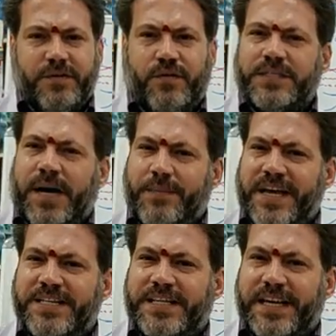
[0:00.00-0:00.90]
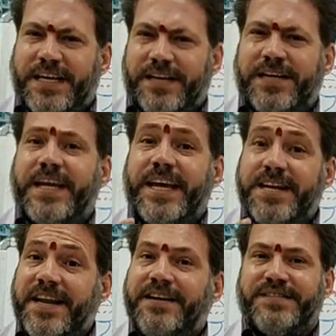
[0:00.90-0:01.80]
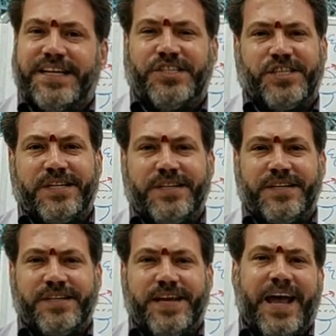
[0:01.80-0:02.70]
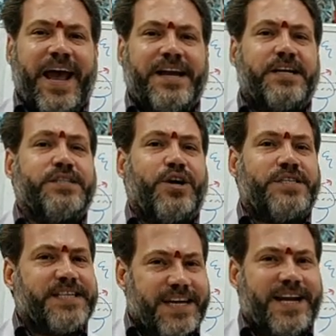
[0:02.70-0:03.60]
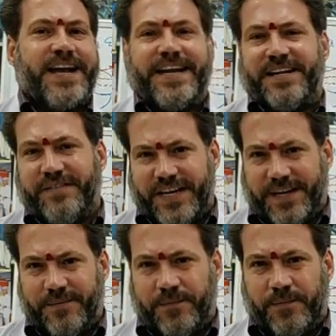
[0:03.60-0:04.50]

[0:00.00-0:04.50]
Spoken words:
for amazing integration and cross connectivity.